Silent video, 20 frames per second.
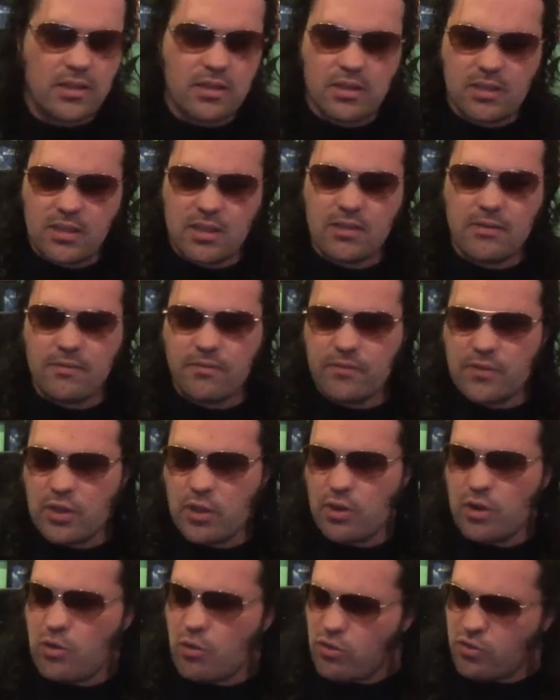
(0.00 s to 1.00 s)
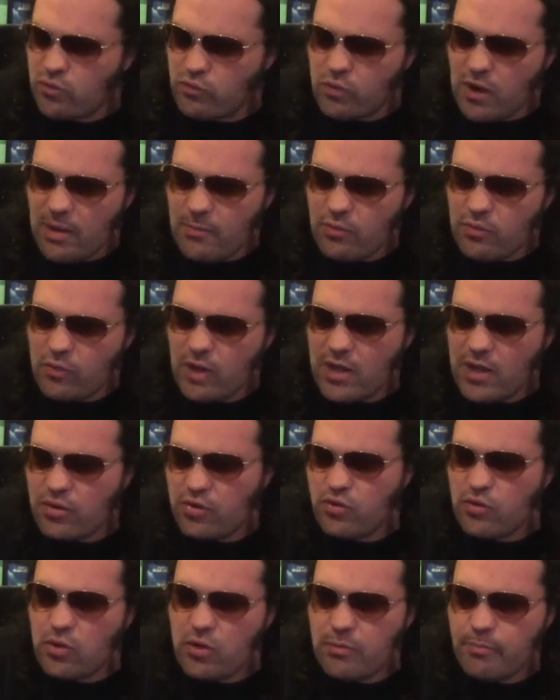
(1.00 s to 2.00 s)
He goes and rams right
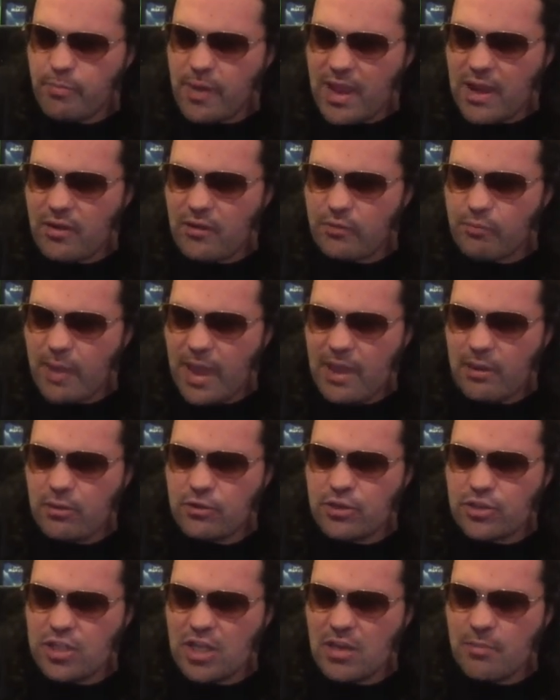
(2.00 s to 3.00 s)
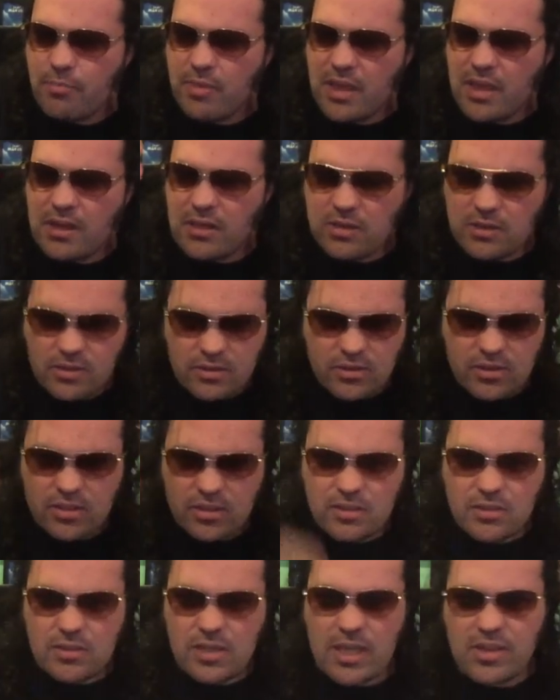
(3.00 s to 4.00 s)
through a battleship and
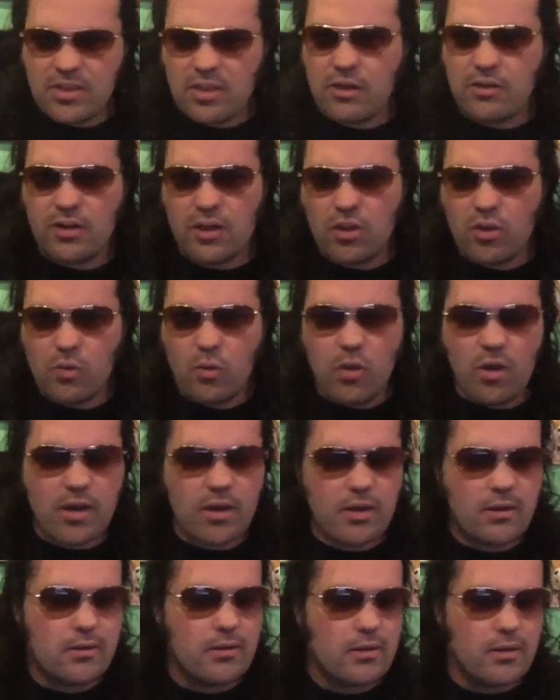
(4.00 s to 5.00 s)
takes out another one.